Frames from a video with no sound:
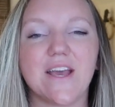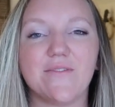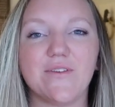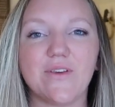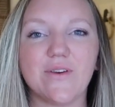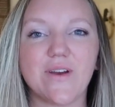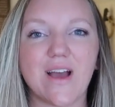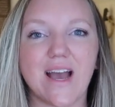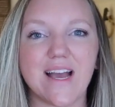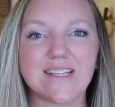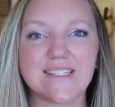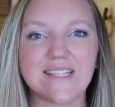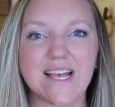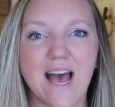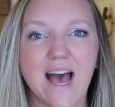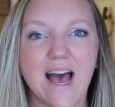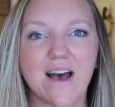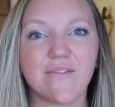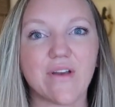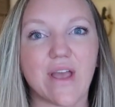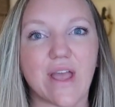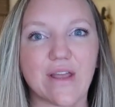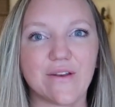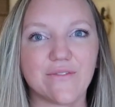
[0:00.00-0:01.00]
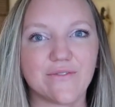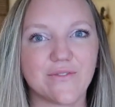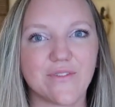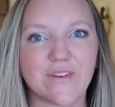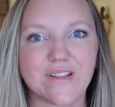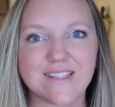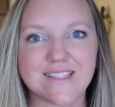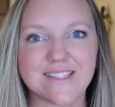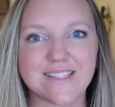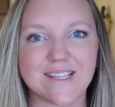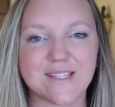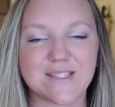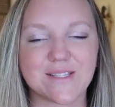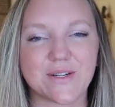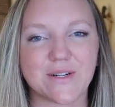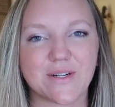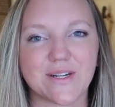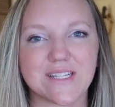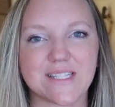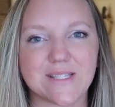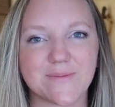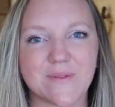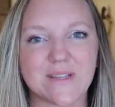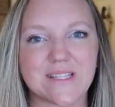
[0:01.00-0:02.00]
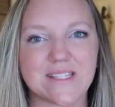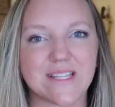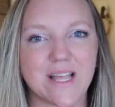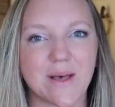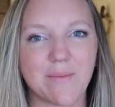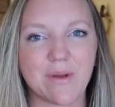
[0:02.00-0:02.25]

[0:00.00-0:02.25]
If you guys have infants this Christmas,